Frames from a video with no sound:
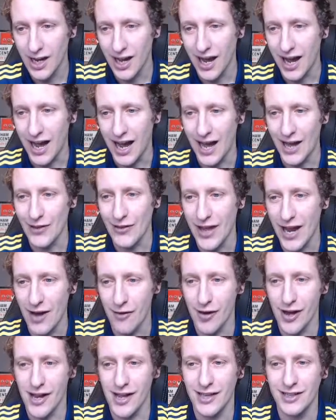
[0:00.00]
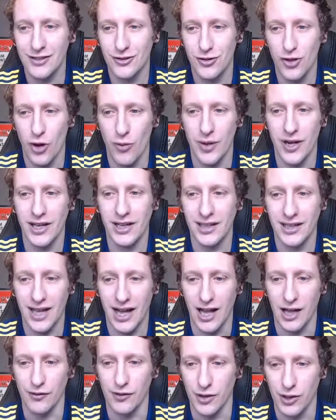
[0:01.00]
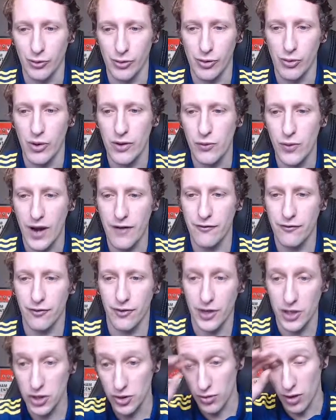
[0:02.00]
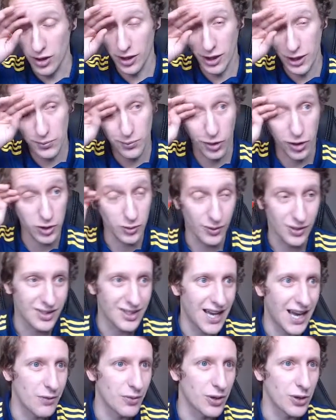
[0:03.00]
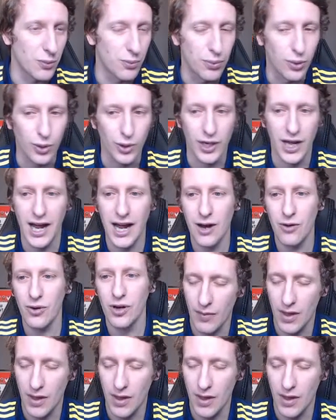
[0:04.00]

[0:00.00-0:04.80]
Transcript: And there it is, Dominic Calvert-Lewin. We went for it, strongest possible side we could put out.